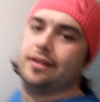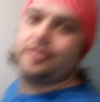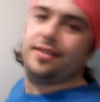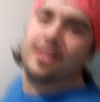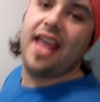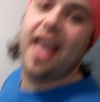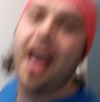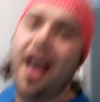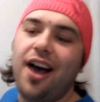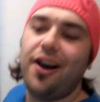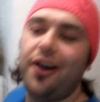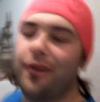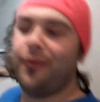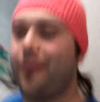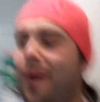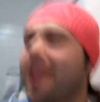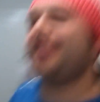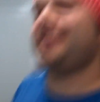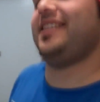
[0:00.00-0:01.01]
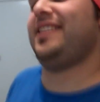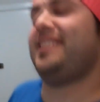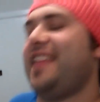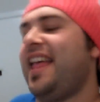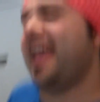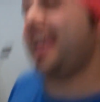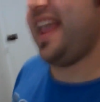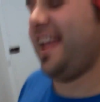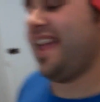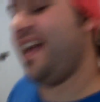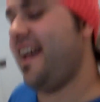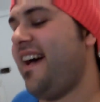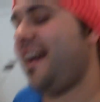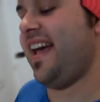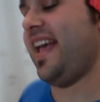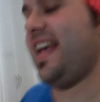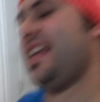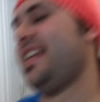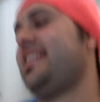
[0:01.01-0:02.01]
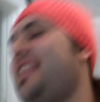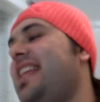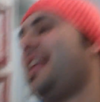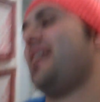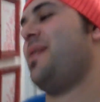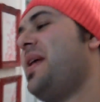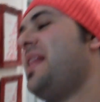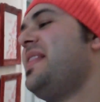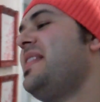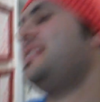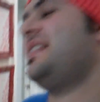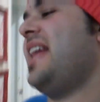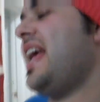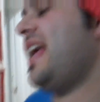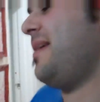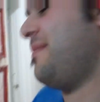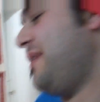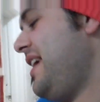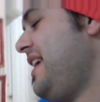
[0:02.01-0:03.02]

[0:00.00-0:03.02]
It's the old Wednesday, guys. Wednesday